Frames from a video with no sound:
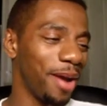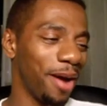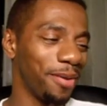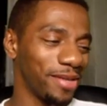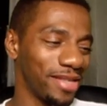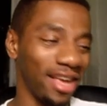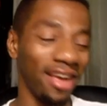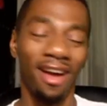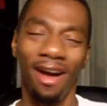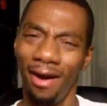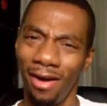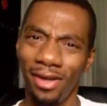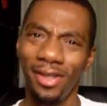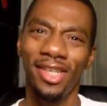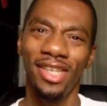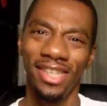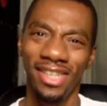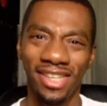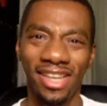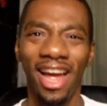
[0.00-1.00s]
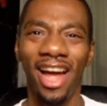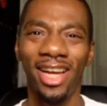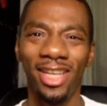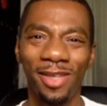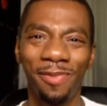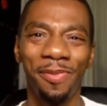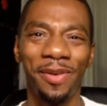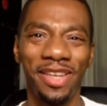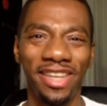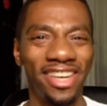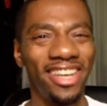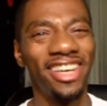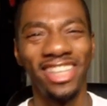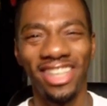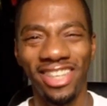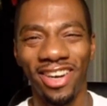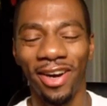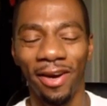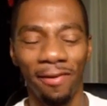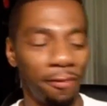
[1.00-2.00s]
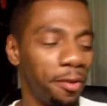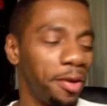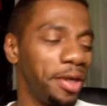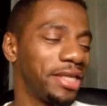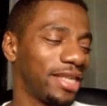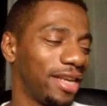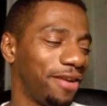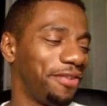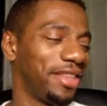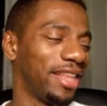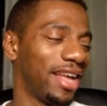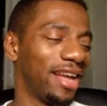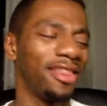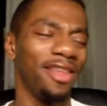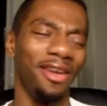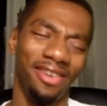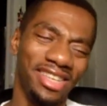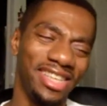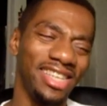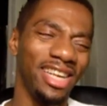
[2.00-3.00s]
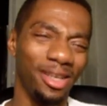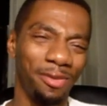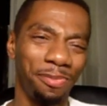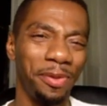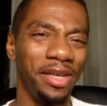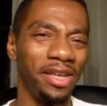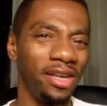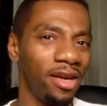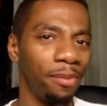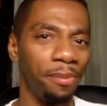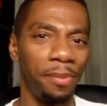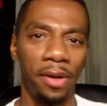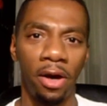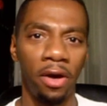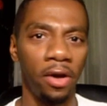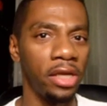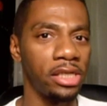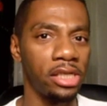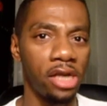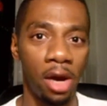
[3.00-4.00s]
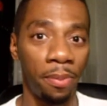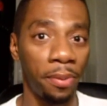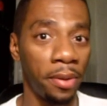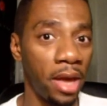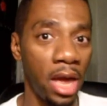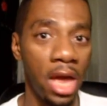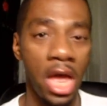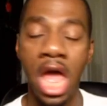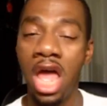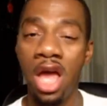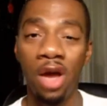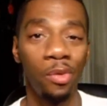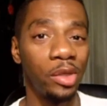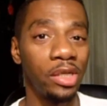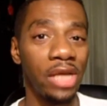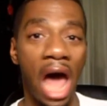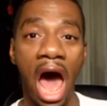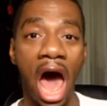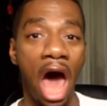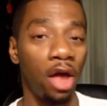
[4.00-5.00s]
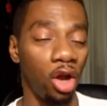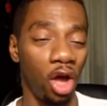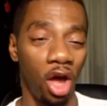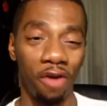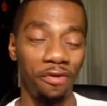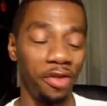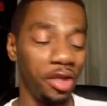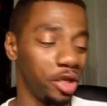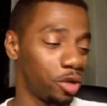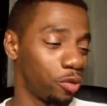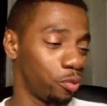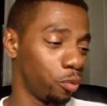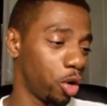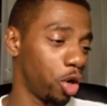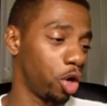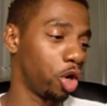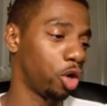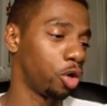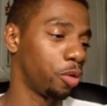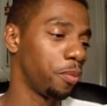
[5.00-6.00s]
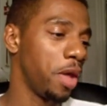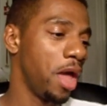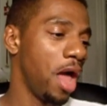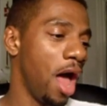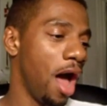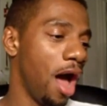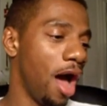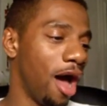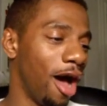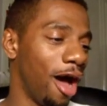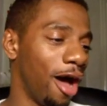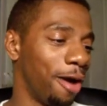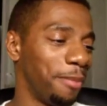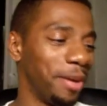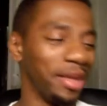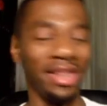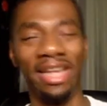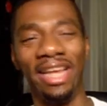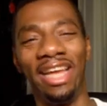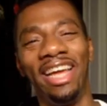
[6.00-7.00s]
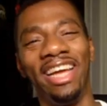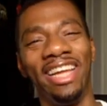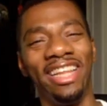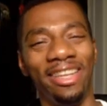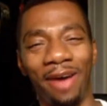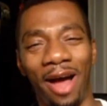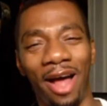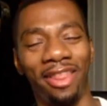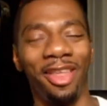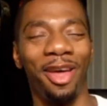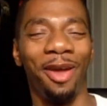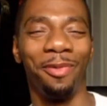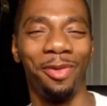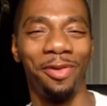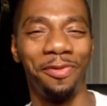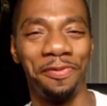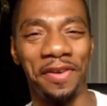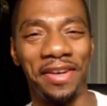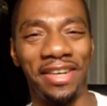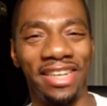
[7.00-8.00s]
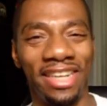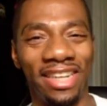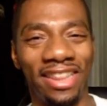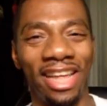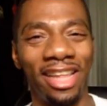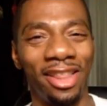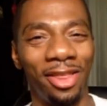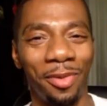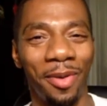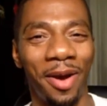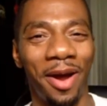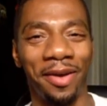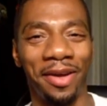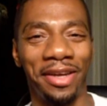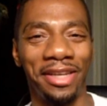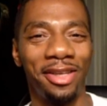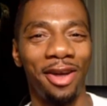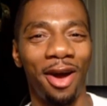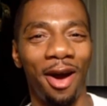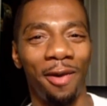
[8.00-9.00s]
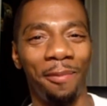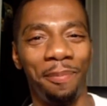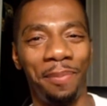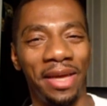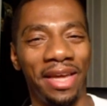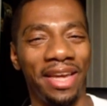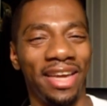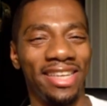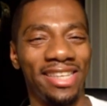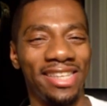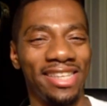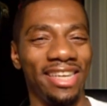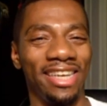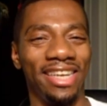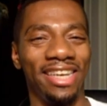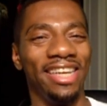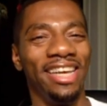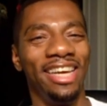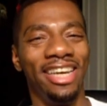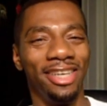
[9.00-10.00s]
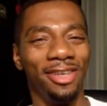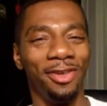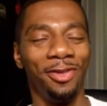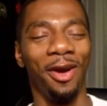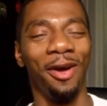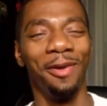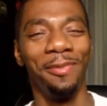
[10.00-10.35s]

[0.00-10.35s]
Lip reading: And I was like, oh, she sounds pretty good, her voice and everything. I thought, this sounds pretty good, but her guitar playing was out of this world. At the end, I thought it was funny that they threw out guitar picks and